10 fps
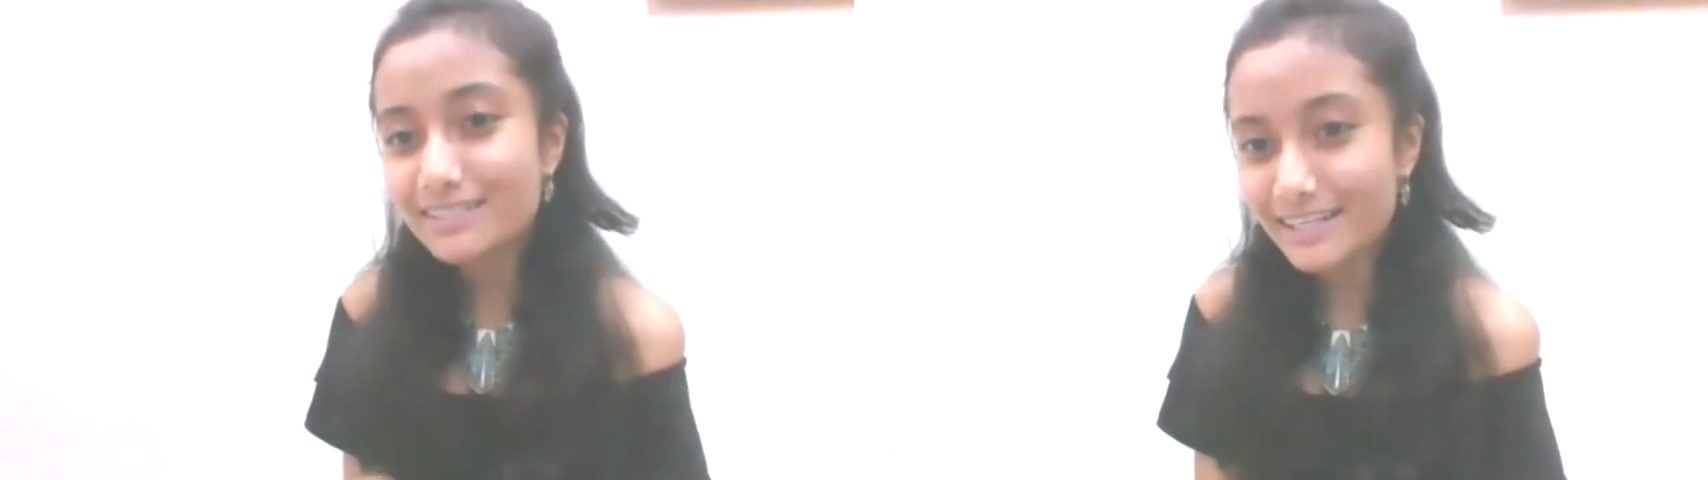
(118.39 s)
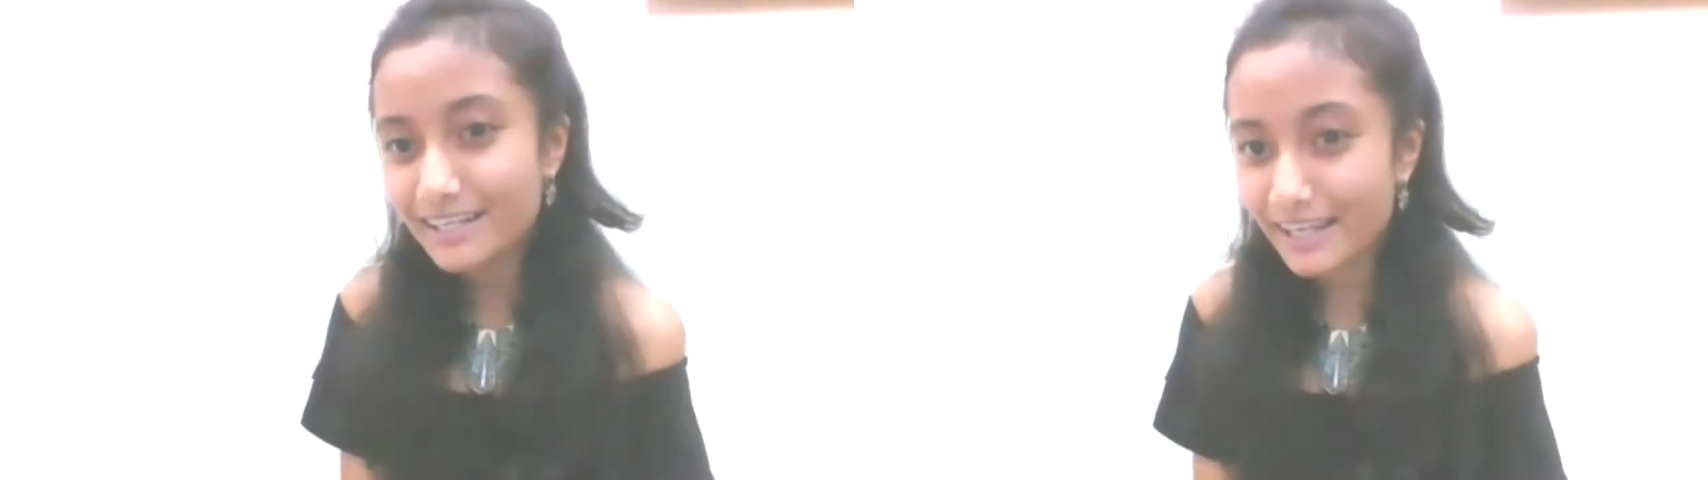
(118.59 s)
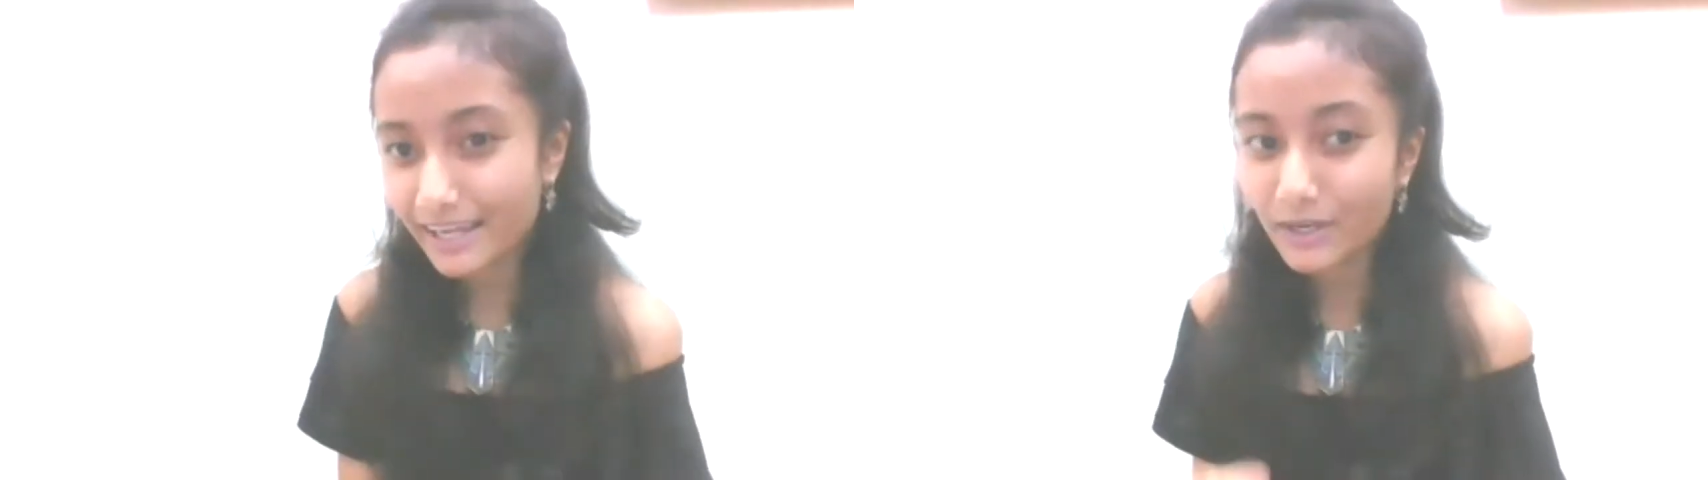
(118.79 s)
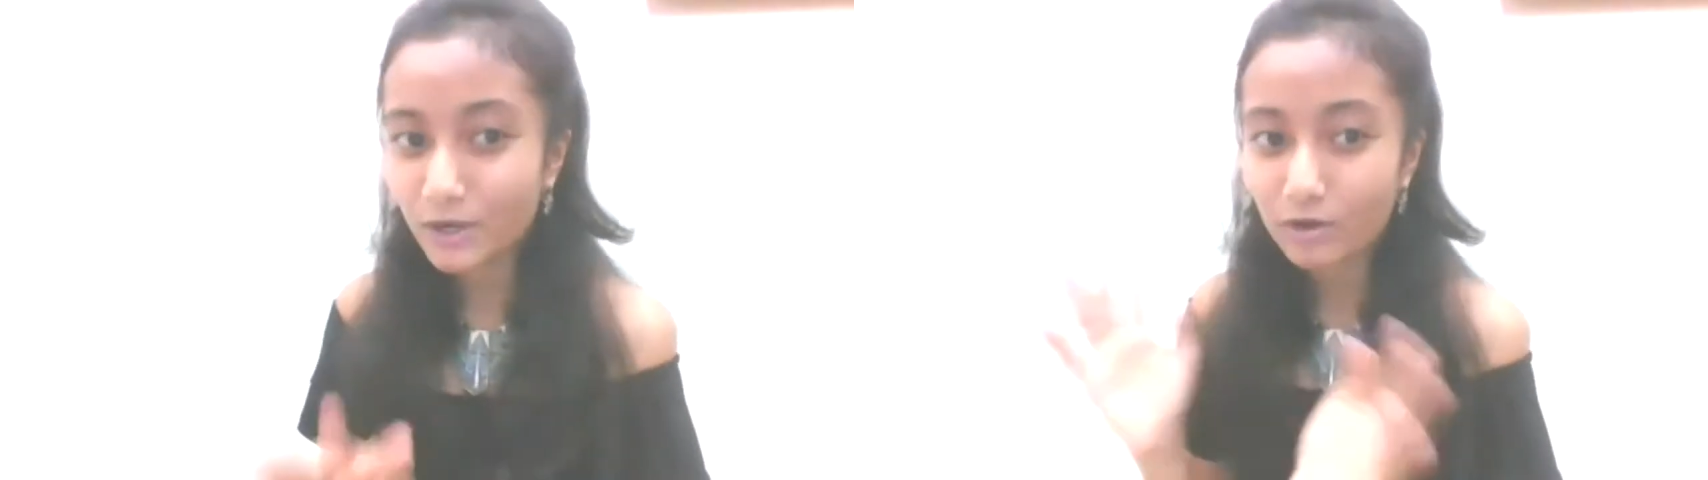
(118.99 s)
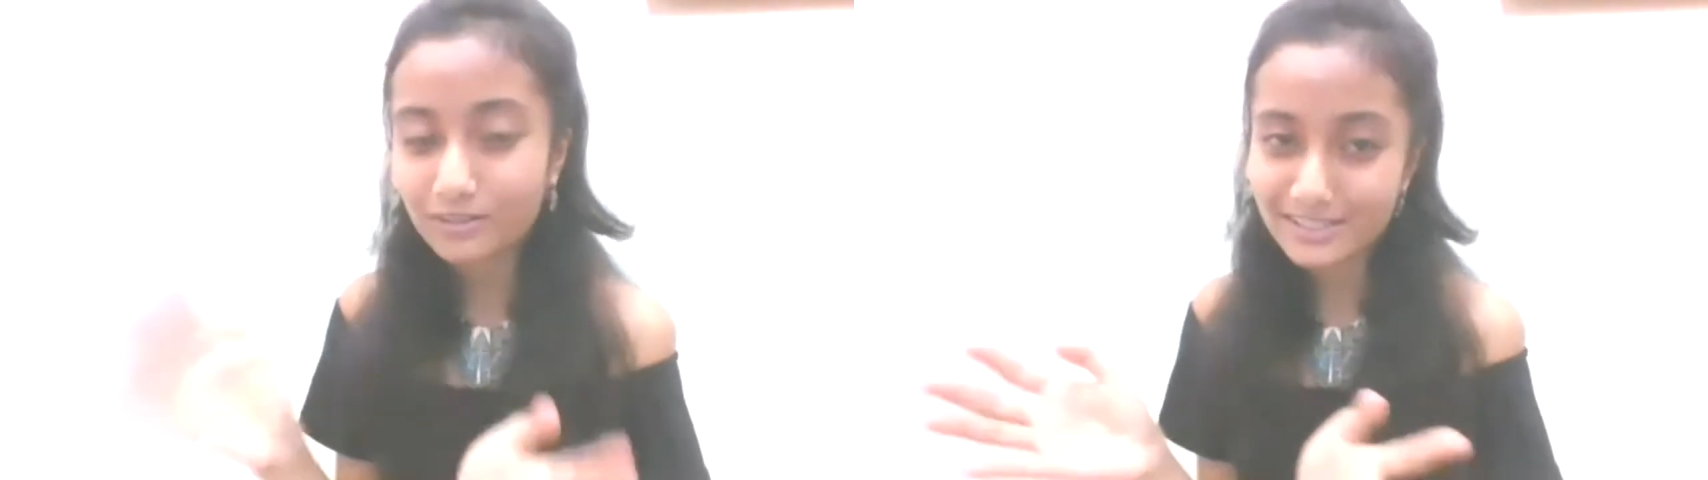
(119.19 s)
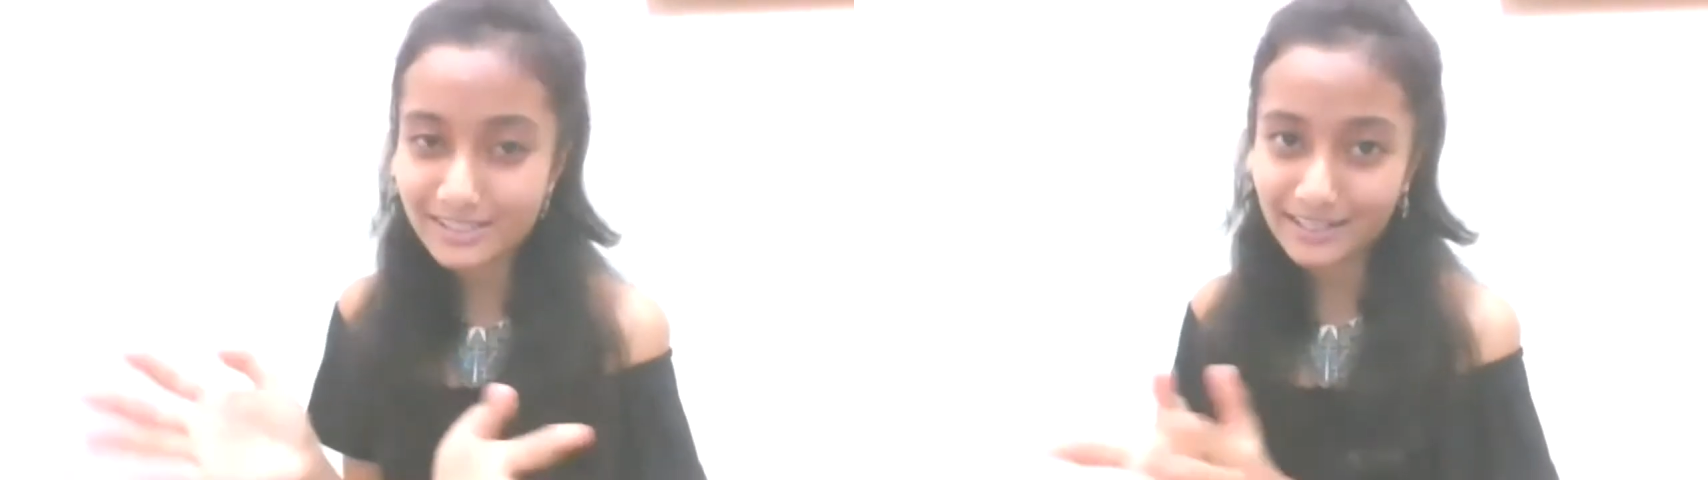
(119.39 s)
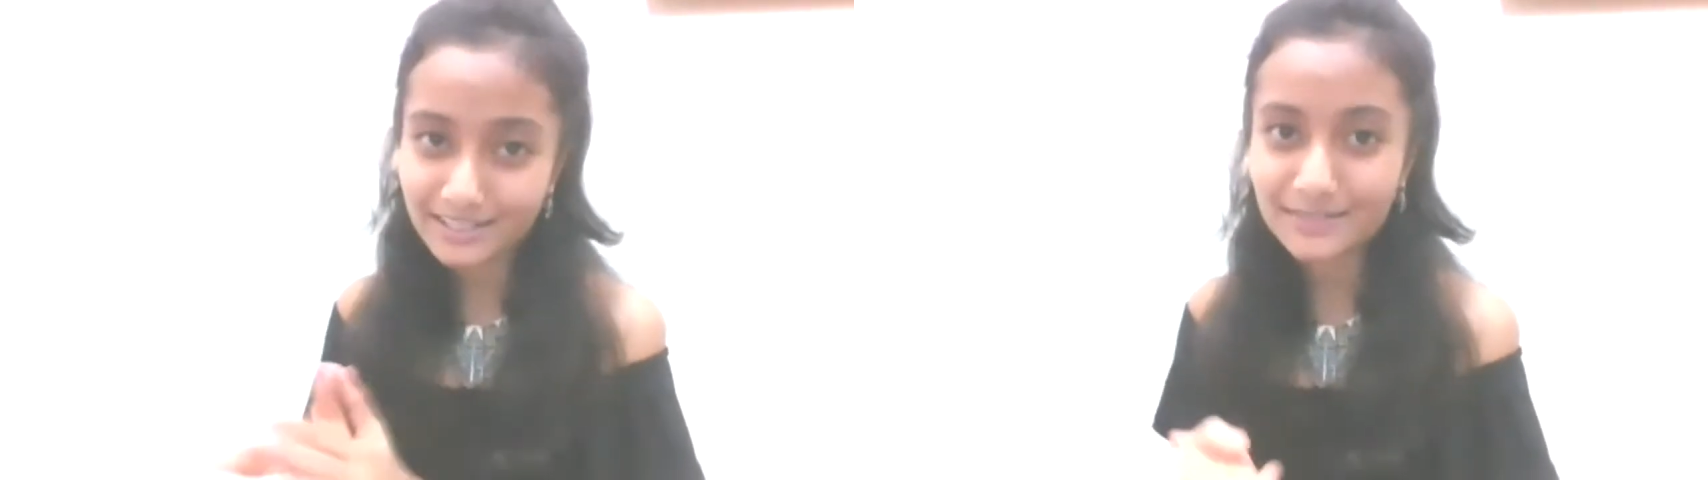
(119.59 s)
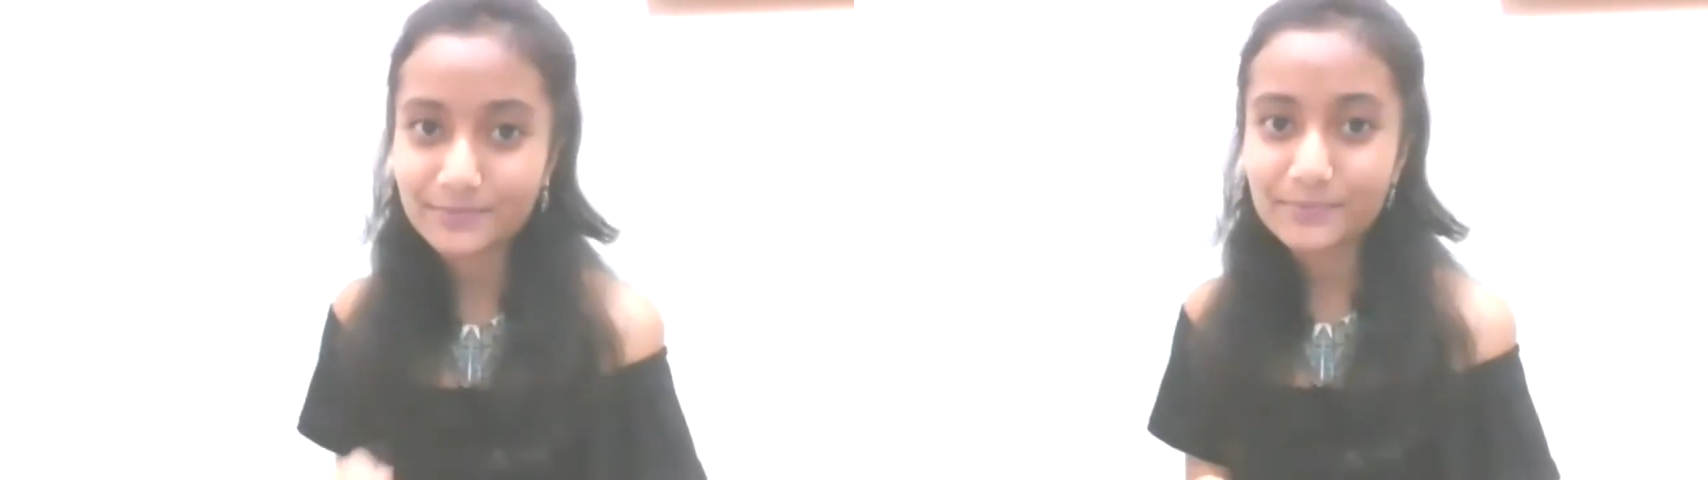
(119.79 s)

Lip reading: day like on set?